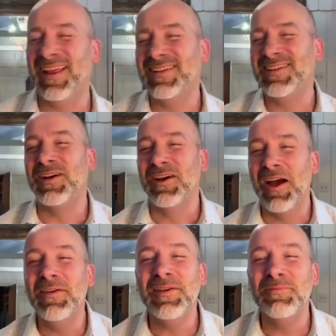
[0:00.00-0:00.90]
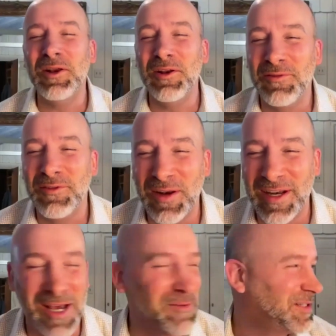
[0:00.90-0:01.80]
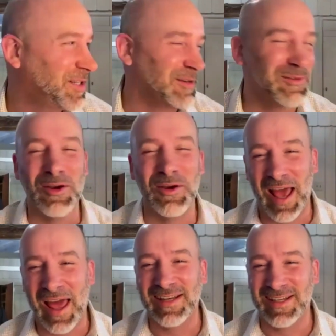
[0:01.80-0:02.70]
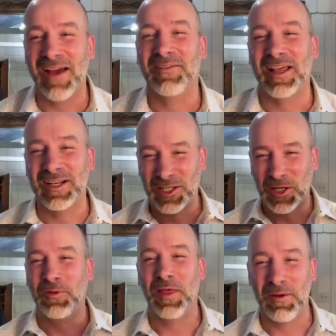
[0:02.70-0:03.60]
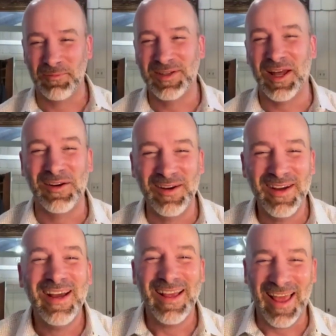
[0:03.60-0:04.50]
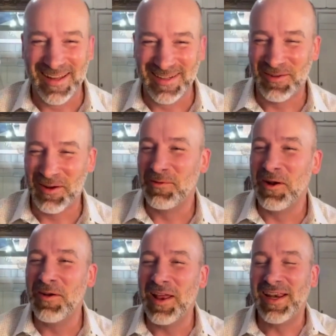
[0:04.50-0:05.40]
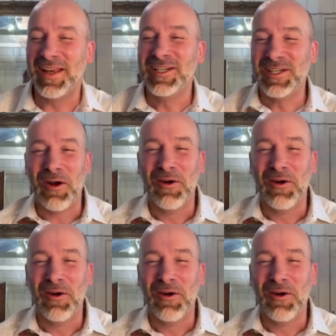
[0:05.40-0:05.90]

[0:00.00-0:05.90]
that's true. I mean, the beauty of doing a dub is you can do it ahead of time and then show them. So yes, we're ready to show